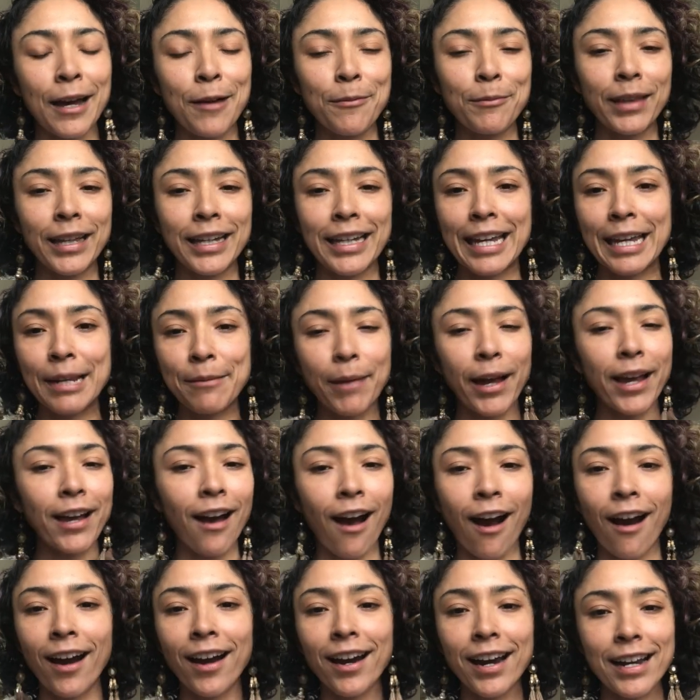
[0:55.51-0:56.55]
Like in my
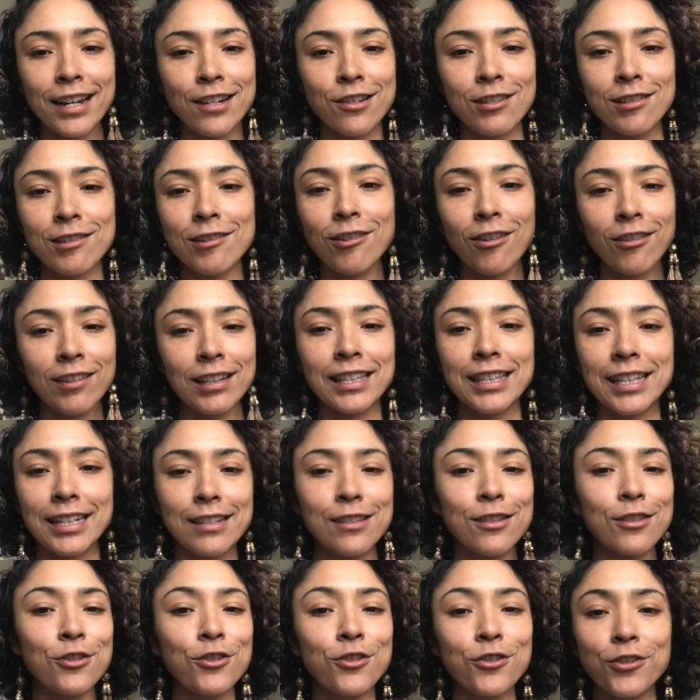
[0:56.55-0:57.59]
heart, I just know that
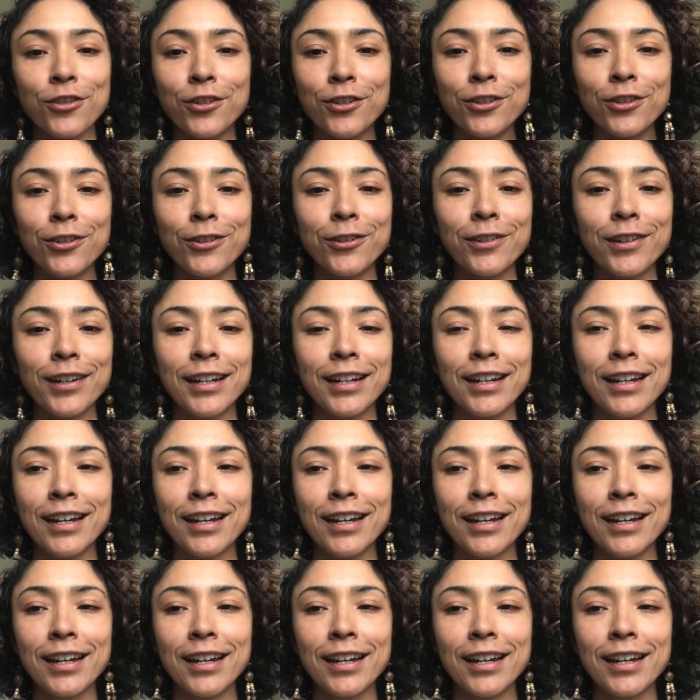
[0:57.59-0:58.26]
that's true.